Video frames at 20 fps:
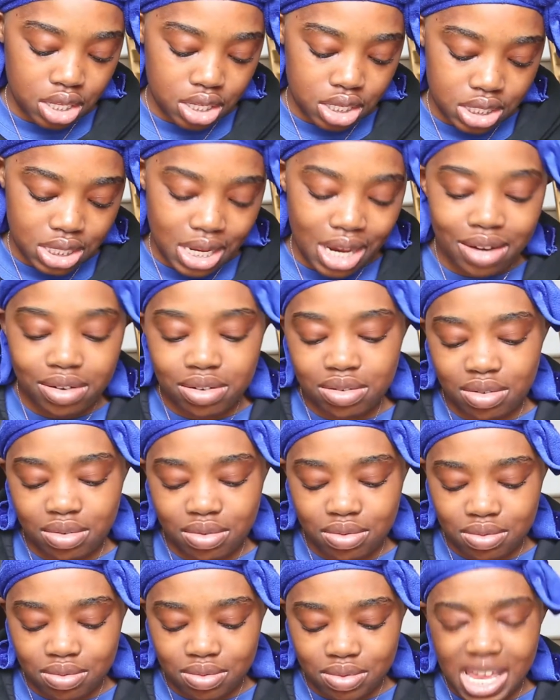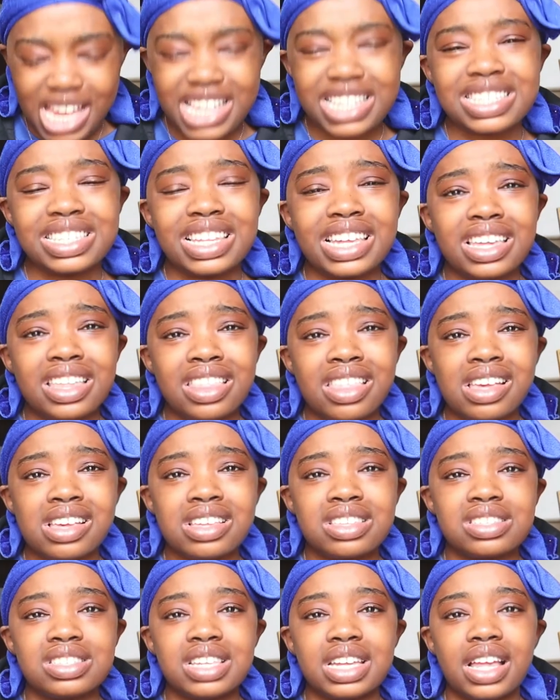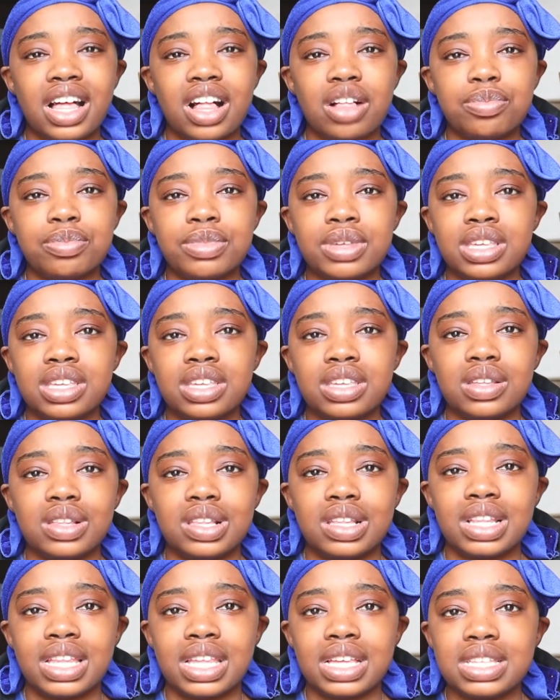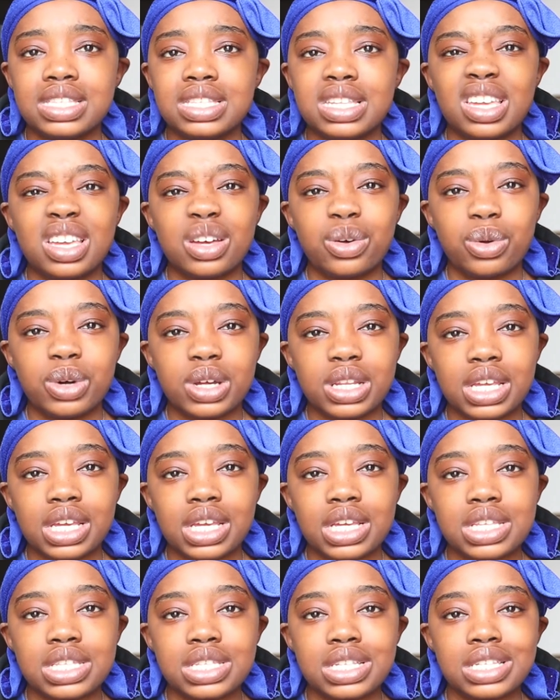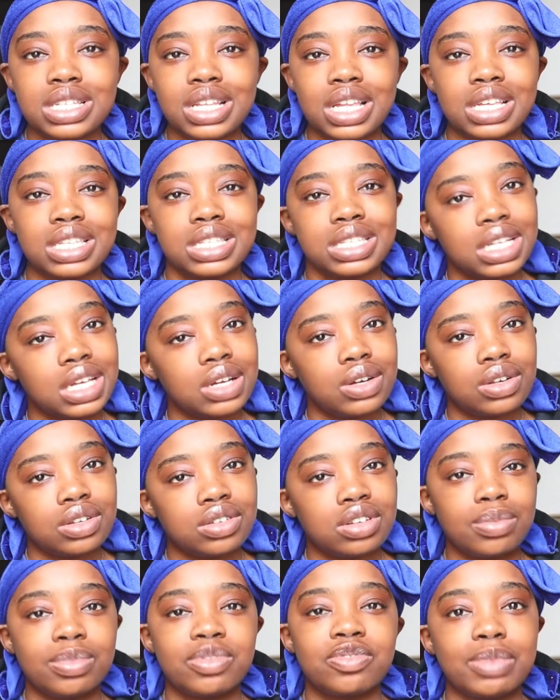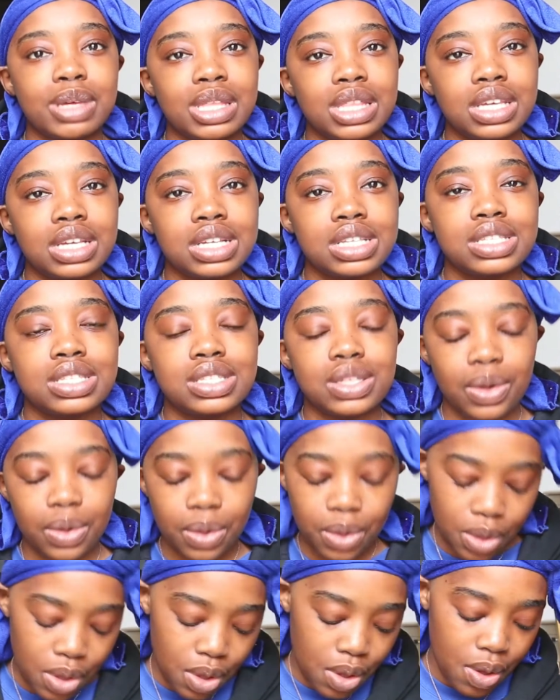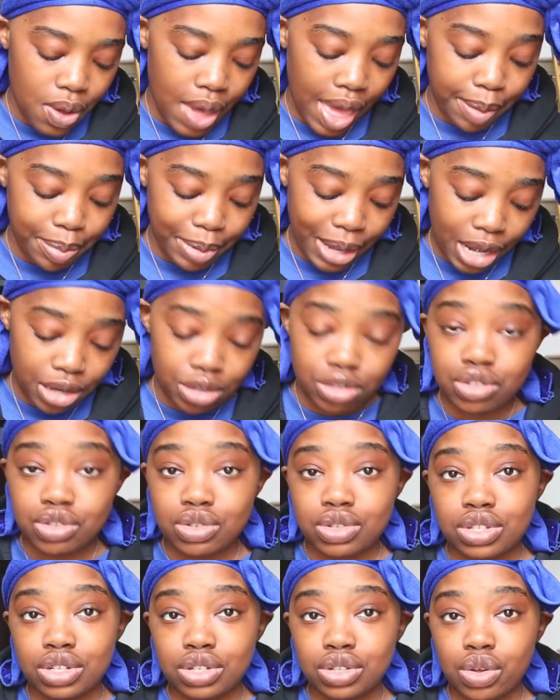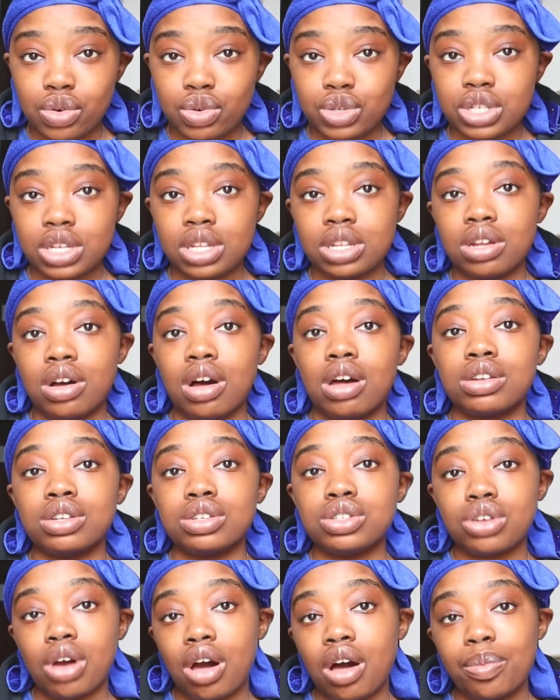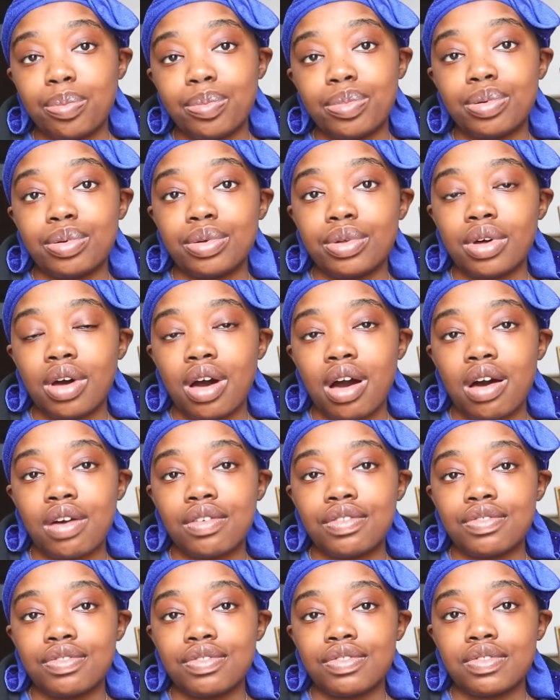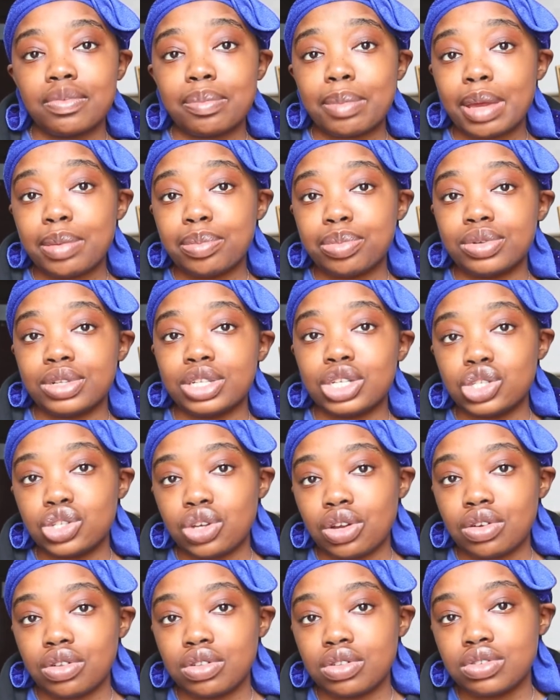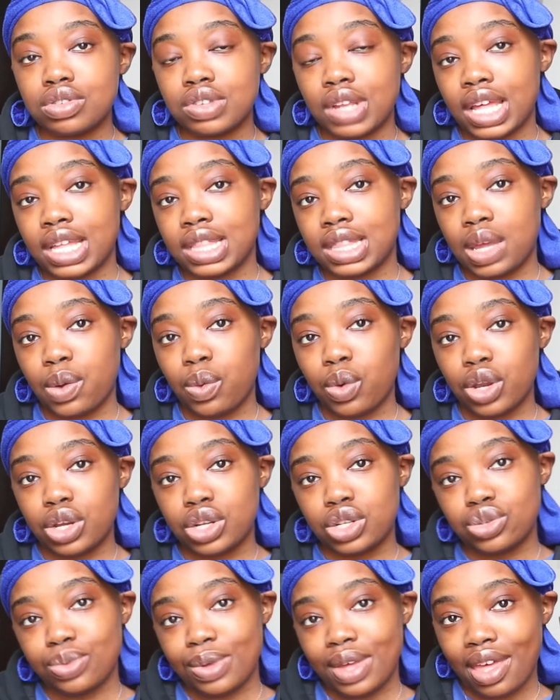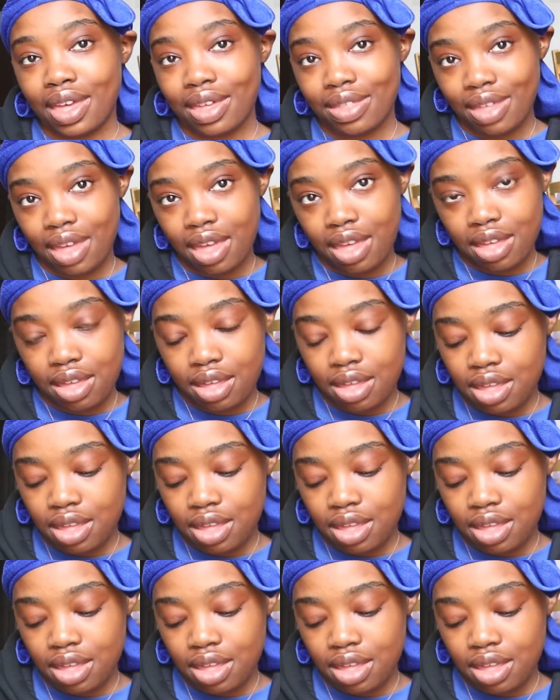Because I don't know, I just like things that help me like stay organized and like stay on top of my things. So I plan on using Notion on top of my bullet journal so that they work together